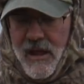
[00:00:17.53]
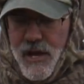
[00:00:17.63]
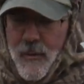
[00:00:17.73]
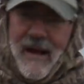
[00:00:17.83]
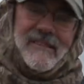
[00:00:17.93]

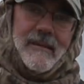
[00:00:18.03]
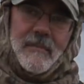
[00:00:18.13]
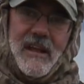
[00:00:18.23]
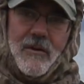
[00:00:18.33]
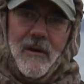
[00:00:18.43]
You want
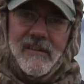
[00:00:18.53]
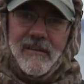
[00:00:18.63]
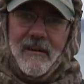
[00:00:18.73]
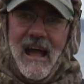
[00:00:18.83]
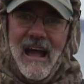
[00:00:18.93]
some decoys
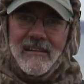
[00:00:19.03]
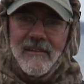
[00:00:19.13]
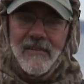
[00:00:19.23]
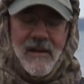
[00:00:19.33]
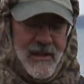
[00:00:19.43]
that are
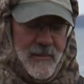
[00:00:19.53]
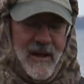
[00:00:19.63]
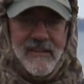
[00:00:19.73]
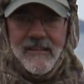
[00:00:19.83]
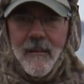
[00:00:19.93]
active, you
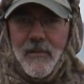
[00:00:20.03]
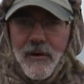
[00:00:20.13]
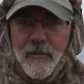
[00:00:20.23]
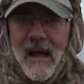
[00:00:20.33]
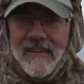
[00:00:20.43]
want some
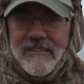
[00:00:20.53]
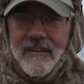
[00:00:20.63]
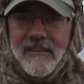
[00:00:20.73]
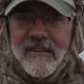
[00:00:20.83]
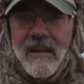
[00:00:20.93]
that are
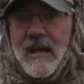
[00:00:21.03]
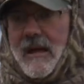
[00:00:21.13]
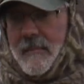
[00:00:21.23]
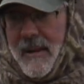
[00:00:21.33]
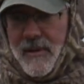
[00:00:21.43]
resters,
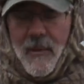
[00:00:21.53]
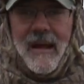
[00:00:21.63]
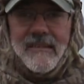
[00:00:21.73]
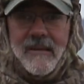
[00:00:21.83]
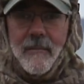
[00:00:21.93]
maybe you
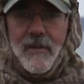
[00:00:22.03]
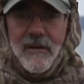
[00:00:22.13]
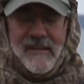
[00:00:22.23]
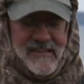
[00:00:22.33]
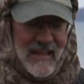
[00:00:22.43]
want some
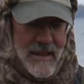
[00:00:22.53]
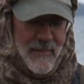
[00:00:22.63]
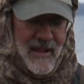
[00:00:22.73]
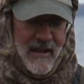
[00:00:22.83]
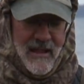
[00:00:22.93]
that are
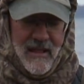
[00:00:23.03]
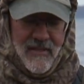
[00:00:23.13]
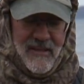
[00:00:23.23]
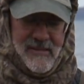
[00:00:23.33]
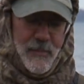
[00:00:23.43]
sleeping.
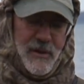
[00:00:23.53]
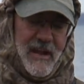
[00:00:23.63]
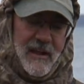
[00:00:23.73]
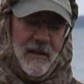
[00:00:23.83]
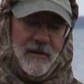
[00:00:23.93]
This
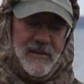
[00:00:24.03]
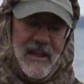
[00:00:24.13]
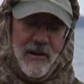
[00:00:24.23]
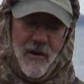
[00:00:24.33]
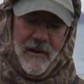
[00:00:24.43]
particular
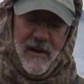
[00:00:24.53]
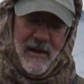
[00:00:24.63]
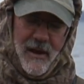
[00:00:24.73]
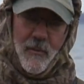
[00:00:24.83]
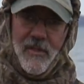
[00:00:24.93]
decoy
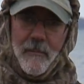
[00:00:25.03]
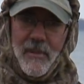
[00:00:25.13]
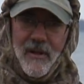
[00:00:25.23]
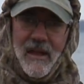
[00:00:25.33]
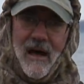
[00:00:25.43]
right here with the
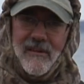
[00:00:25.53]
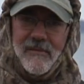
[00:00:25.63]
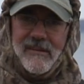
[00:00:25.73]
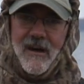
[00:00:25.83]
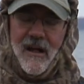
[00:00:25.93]
bill down is
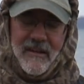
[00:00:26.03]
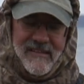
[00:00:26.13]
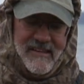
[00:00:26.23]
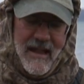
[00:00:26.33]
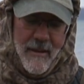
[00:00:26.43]
what's called a
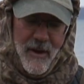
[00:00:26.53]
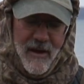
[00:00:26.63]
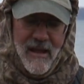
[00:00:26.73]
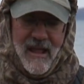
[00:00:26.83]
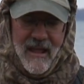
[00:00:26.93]
skimmer,
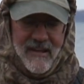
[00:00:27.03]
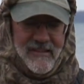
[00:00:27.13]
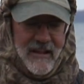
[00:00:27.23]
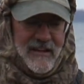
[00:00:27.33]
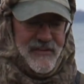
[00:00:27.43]
and it's
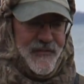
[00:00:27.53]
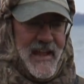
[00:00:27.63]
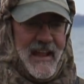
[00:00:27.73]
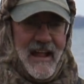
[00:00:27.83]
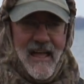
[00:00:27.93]
like it's
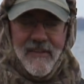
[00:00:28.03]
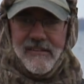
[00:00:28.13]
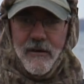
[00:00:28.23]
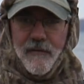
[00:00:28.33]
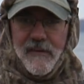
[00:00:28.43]
feeding on the
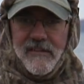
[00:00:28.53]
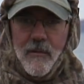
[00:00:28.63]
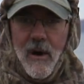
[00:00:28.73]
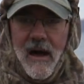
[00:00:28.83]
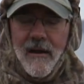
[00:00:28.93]
surface of the
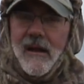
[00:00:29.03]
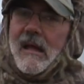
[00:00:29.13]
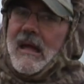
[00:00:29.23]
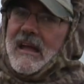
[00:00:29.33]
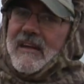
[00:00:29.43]
water.
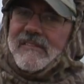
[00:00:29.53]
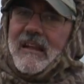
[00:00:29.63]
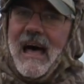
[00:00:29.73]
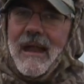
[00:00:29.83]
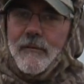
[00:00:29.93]
Gives a
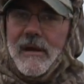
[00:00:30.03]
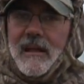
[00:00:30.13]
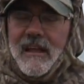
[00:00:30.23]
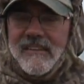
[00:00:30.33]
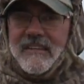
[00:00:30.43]
lot of
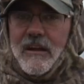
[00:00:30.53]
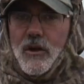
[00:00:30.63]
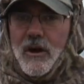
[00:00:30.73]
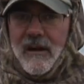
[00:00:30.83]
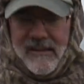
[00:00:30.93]
realistic
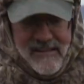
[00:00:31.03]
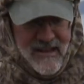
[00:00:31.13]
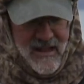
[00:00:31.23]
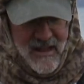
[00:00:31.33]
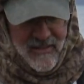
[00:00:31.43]
looks
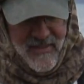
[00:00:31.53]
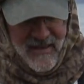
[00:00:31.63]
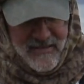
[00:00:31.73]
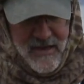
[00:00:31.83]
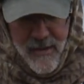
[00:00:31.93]

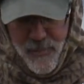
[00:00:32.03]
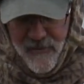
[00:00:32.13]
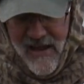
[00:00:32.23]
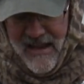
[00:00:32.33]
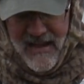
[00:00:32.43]
that
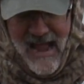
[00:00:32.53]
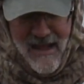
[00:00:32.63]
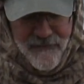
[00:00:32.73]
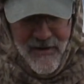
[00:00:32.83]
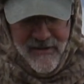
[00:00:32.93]
provide
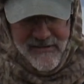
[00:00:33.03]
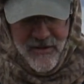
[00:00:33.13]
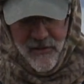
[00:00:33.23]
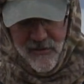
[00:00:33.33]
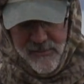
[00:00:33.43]
confidence
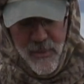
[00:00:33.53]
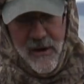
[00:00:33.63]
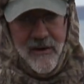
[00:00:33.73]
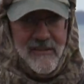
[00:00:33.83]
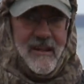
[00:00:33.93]
to those
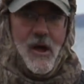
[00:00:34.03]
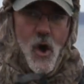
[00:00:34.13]
birds.